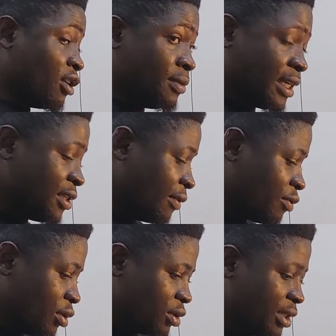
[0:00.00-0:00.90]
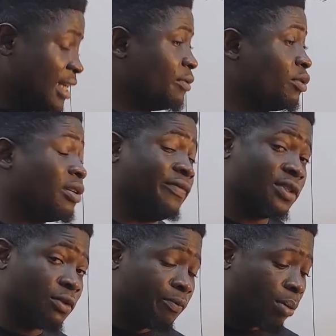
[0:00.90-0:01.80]
and objectives of cost, then look at
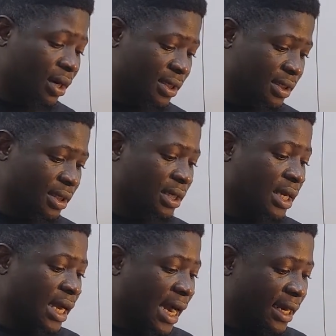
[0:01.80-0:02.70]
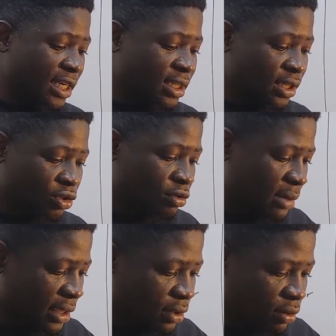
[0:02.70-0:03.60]
fiscal policy and its
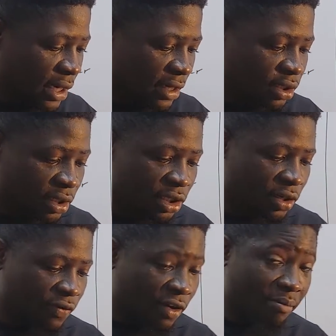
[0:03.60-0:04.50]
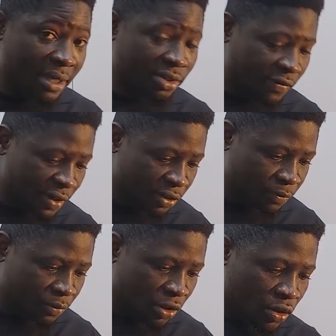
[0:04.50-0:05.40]
instruments, look at sources of government
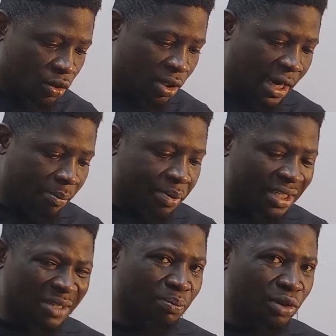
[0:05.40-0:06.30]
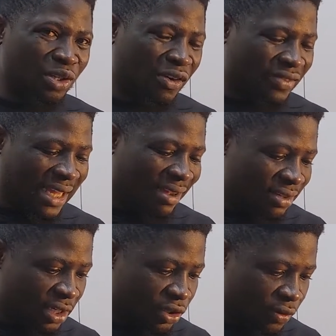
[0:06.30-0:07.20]
revenue, look at principles of
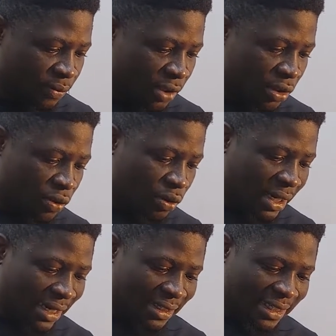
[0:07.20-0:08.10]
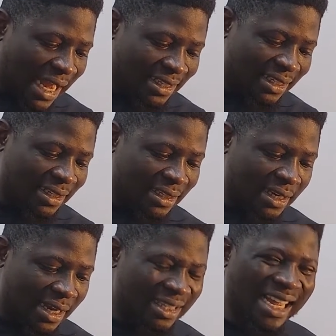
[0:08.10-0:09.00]
taxation, look at tax
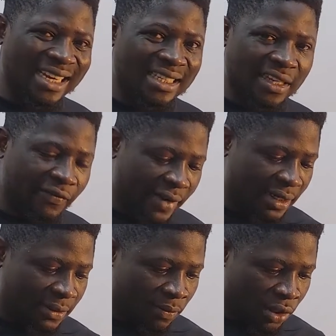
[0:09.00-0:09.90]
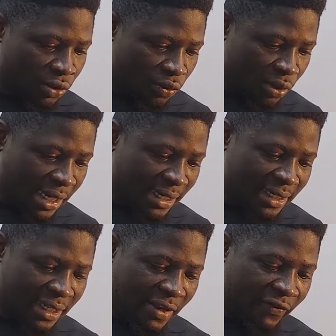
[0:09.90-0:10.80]
incidence and its effects, look at
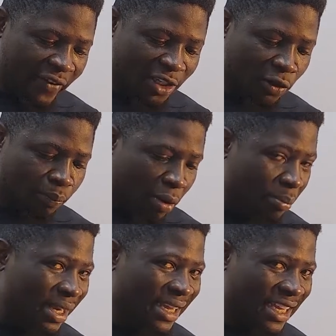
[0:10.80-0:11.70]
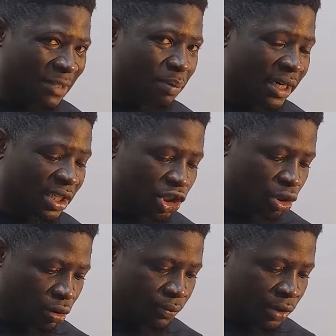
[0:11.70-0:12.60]
the effects of public
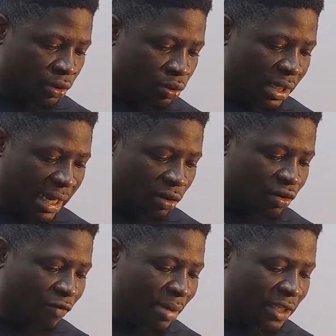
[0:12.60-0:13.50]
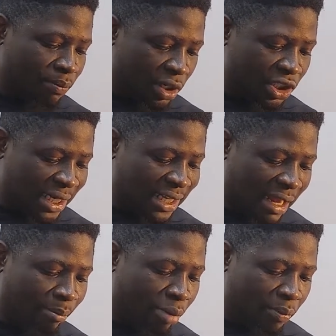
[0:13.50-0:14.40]
expenditure, look at government budget
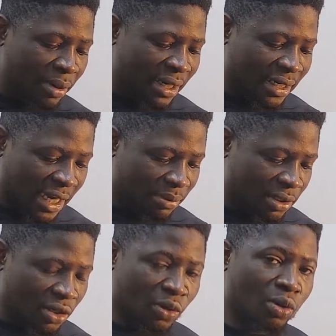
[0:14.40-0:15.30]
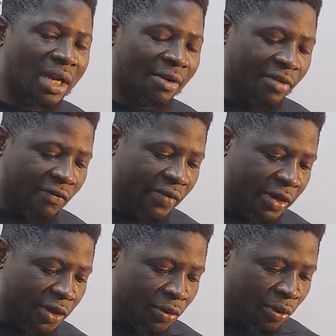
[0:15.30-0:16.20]
and public debts, look at
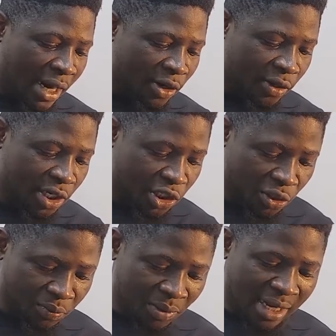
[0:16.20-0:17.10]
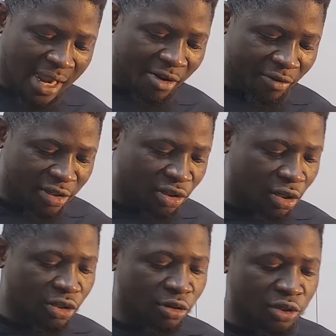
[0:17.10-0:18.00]
revenue allocation and
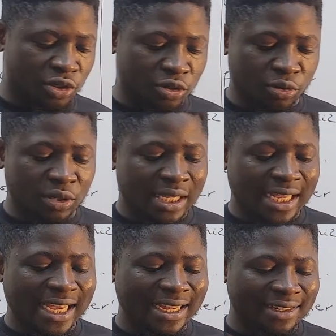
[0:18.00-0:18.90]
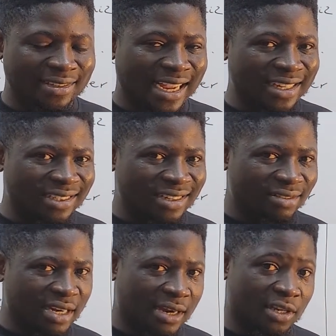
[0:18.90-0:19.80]
resource control in
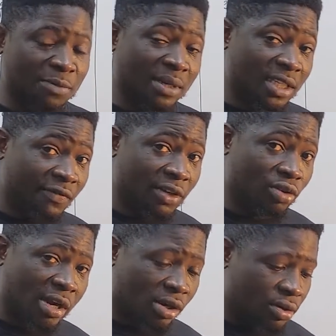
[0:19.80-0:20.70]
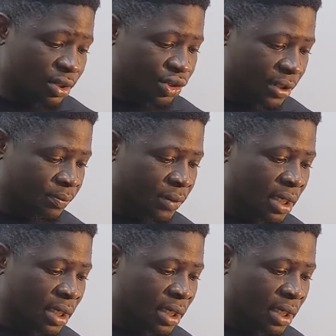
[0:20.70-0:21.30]
Nigeria, specific to our country.